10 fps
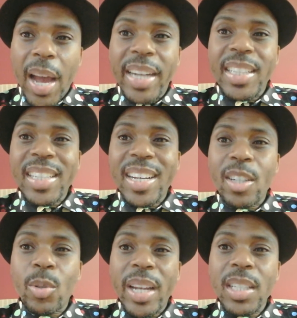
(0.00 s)
I
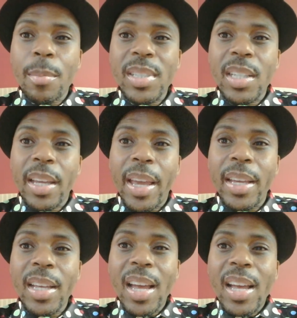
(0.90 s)
decided to enter Mr.
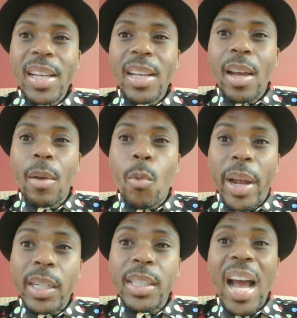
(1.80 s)
Gay
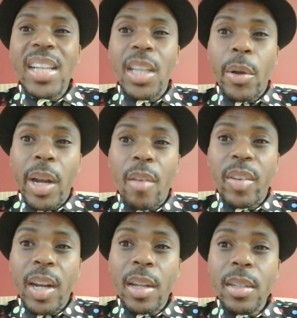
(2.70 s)
World Southern
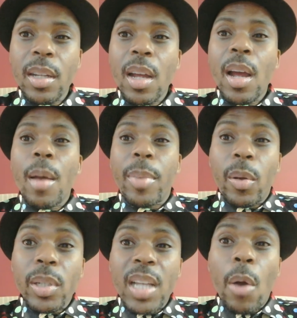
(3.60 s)
Africa
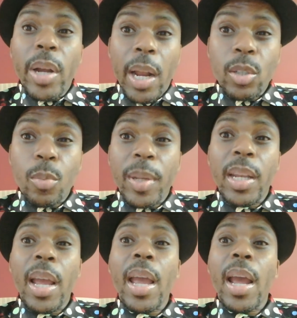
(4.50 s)
because I would like to be
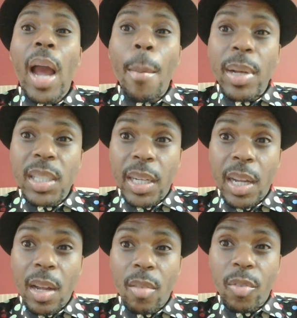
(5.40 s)
the
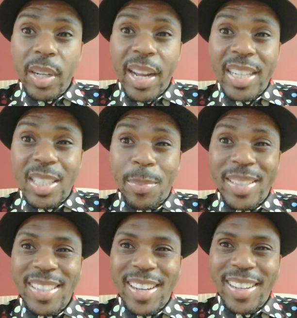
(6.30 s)
ambassador for the
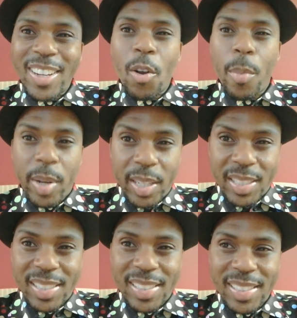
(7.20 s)
LGBTI
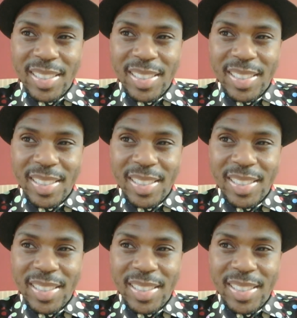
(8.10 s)
community.